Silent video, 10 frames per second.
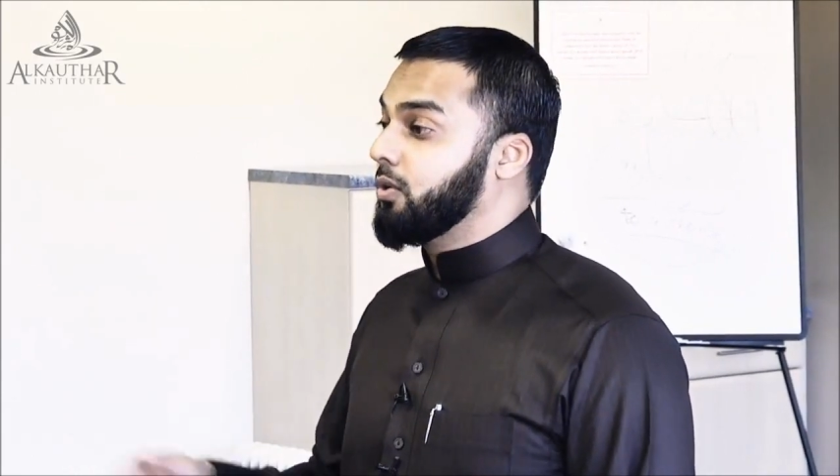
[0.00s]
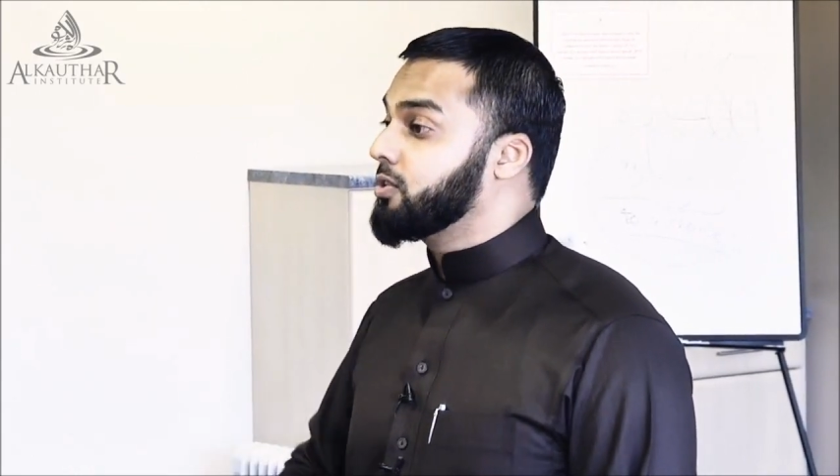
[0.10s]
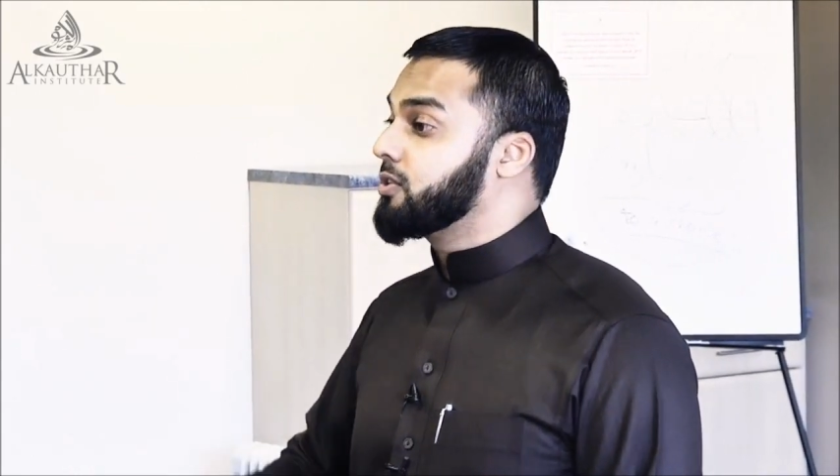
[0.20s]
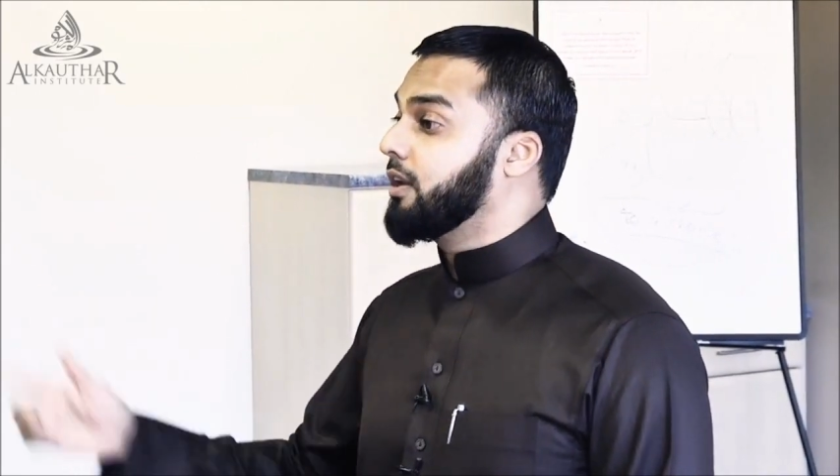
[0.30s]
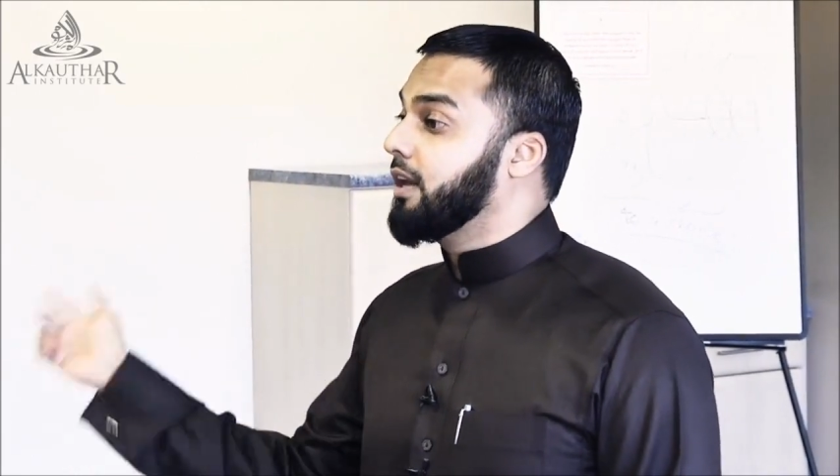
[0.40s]
the
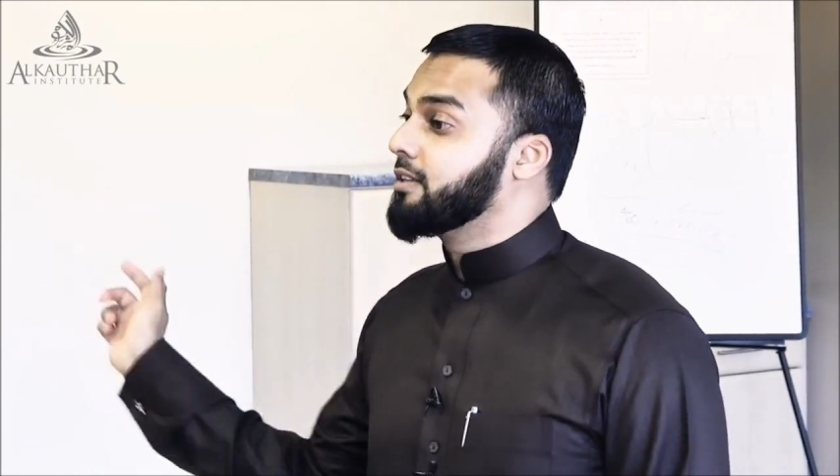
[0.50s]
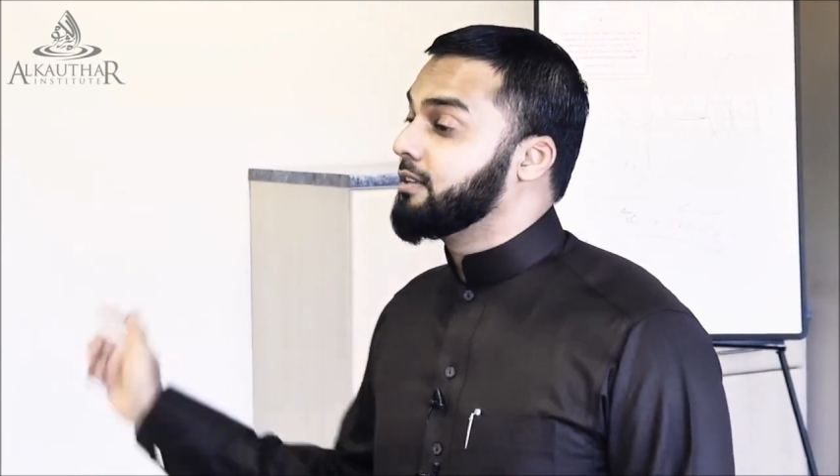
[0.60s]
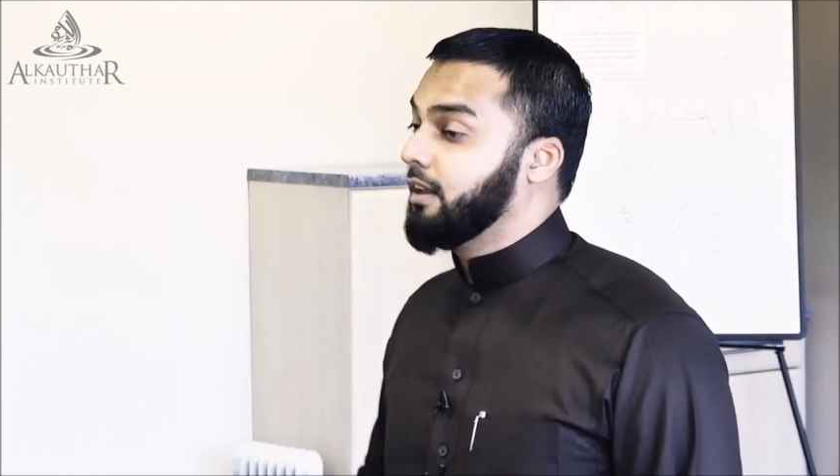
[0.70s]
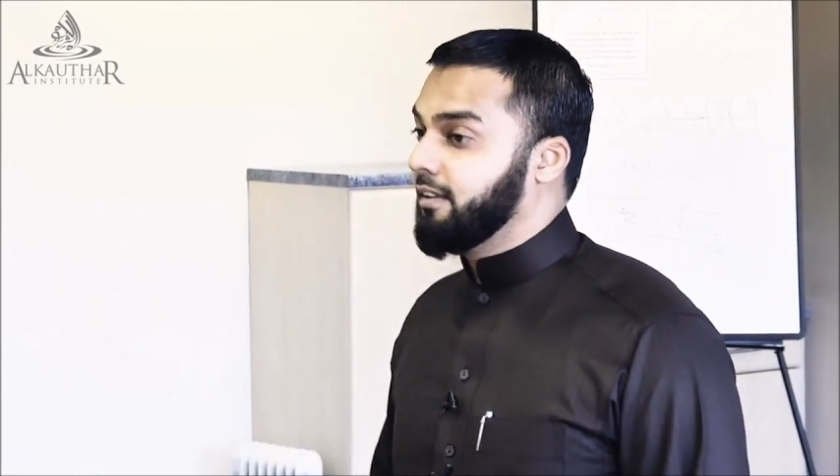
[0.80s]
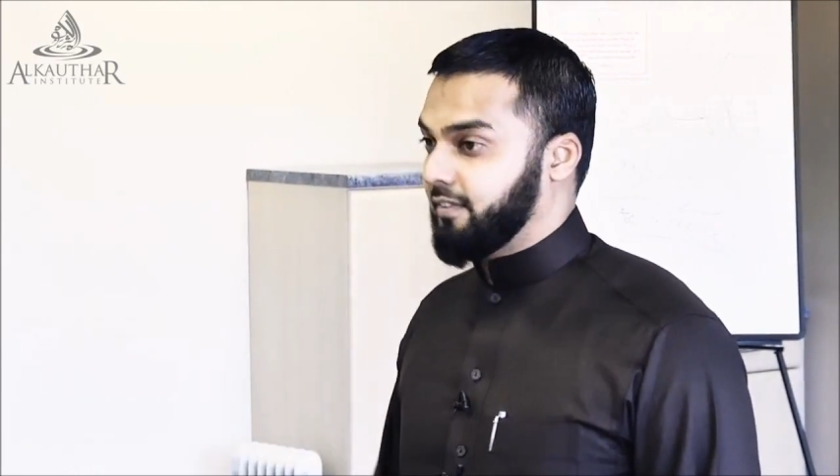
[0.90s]
whole salah is
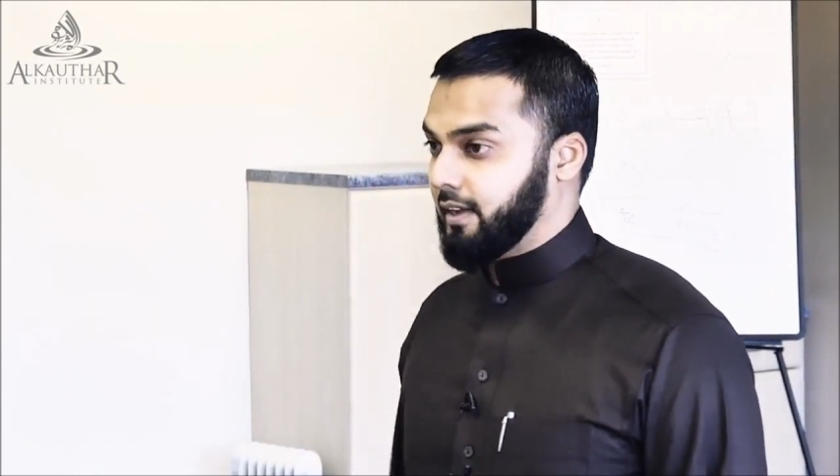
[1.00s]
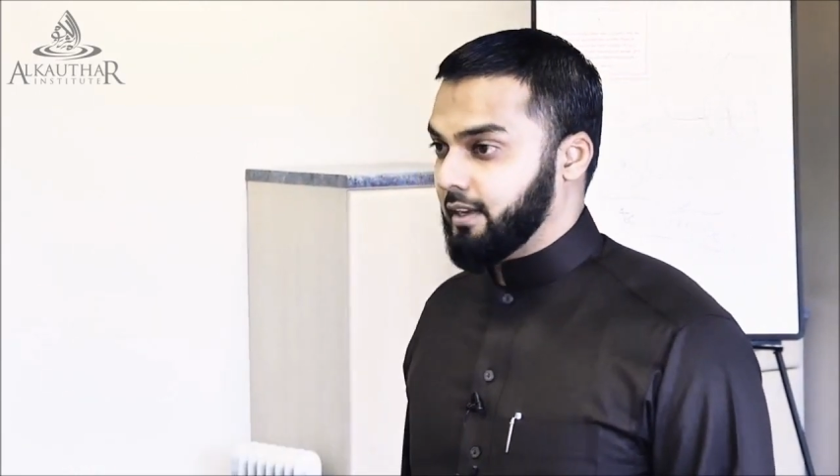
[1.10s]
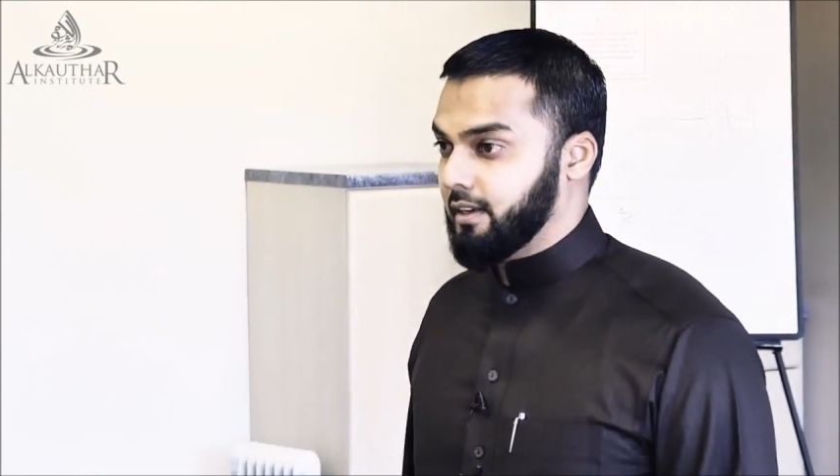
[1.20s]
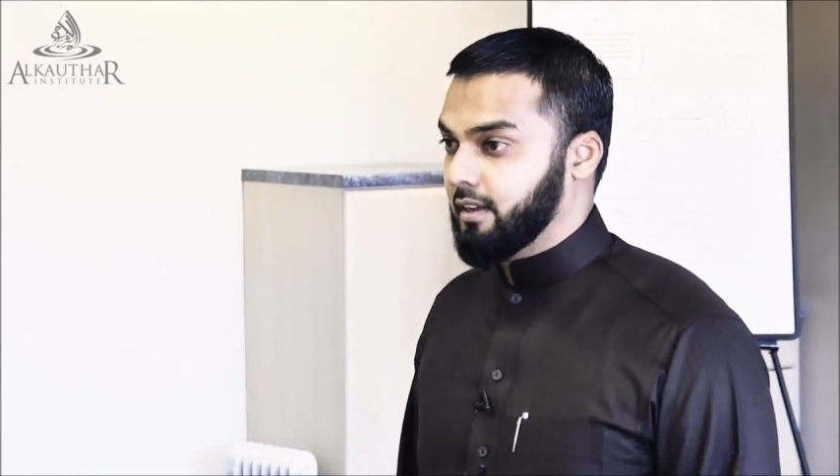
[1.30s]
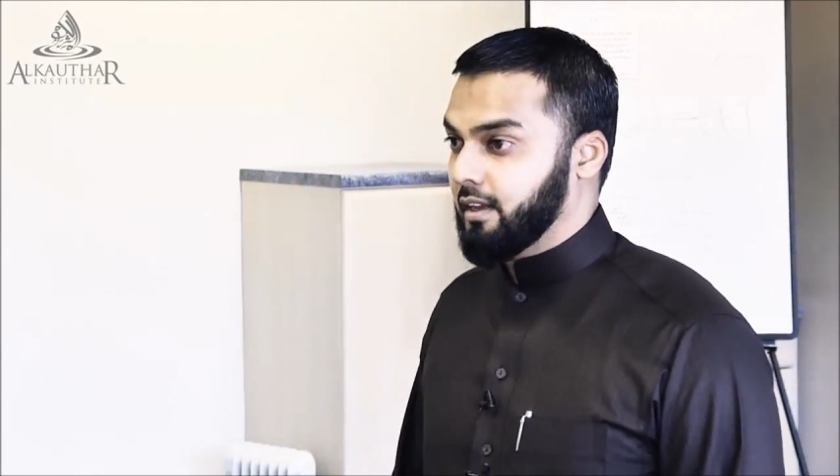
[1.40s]

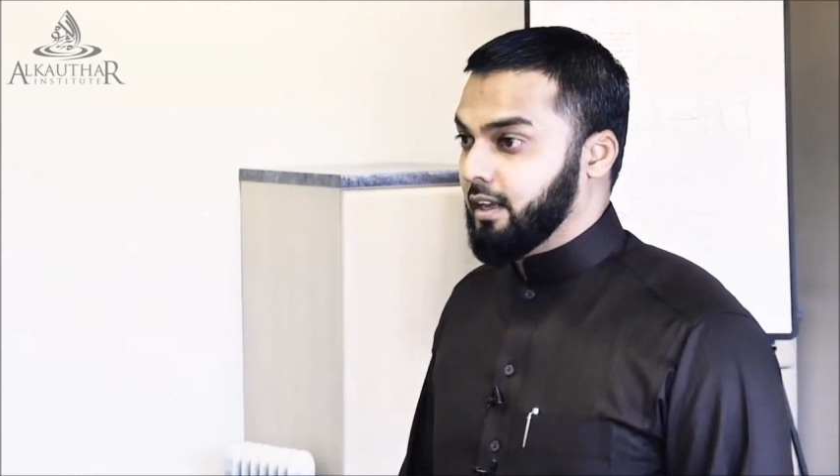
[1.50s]
nullified.